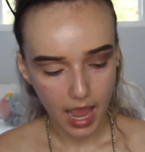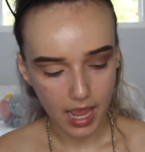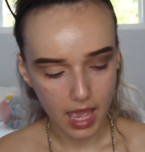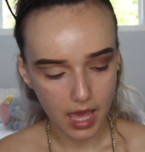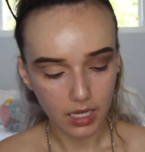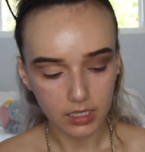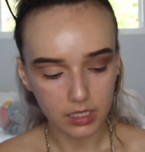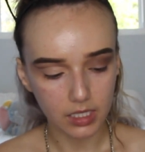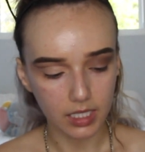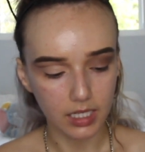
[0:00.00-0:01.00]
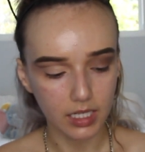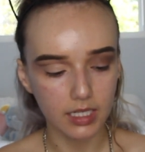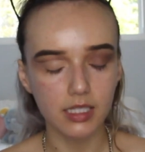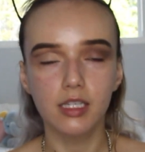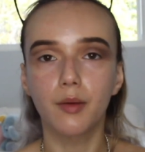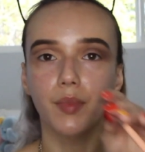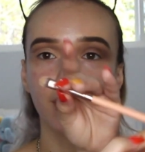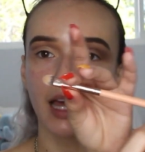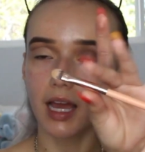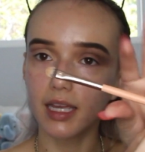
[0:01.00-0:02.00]
and it is
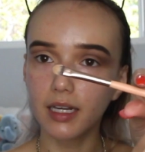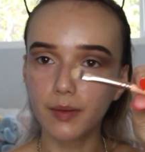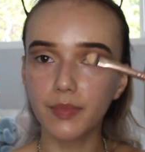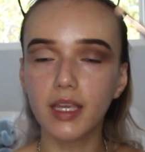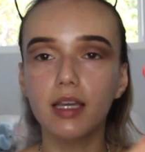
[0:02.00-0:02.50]
number 9.